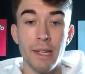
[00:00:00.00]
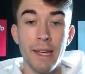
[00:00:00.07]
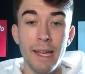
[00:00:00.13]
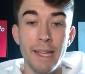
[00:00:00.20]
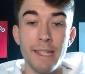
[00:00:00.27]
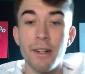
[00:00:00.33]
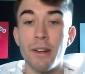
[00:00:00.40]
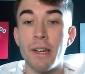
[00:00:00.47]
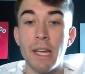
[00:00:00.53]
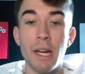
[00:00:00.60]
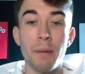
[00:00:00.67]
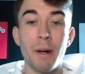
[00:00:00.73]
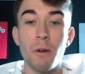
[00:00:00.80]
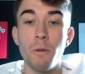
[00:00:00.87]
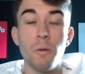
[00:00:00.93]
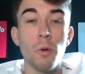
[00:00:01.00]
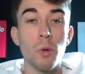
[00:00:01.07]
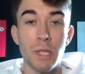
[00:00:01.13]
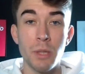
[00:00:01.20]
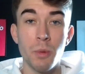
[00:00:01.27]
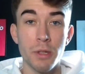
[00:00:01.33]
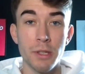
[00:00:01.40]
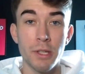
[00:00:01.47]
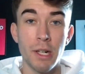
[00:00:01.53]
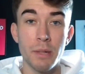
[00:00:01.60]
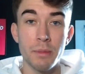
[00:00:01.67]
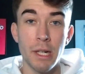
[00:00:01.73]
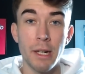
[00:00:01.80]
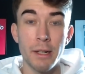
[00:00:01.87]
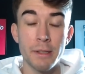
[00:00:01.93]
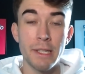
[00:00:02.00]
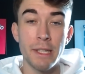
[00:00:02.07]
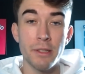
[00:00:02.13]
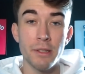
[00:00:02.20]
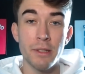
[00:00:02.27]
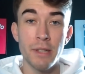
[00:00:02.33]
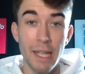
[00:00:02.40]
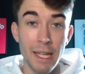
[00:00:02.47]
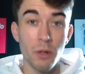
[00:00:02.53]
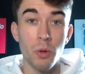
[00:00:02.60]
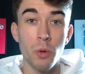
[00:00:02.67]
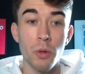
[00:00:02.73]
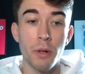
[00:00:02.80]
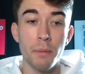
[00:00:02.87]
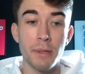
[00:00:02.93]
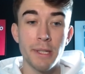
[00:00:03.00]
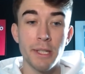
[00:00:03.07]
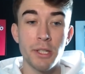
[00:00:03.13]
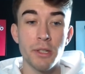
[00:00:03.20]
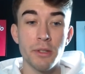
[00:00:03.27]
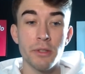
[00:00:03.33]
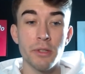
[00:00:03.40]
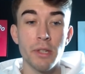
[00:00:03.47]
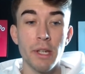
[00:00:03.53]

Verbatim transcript: he done it about 41 times last season in all competitions.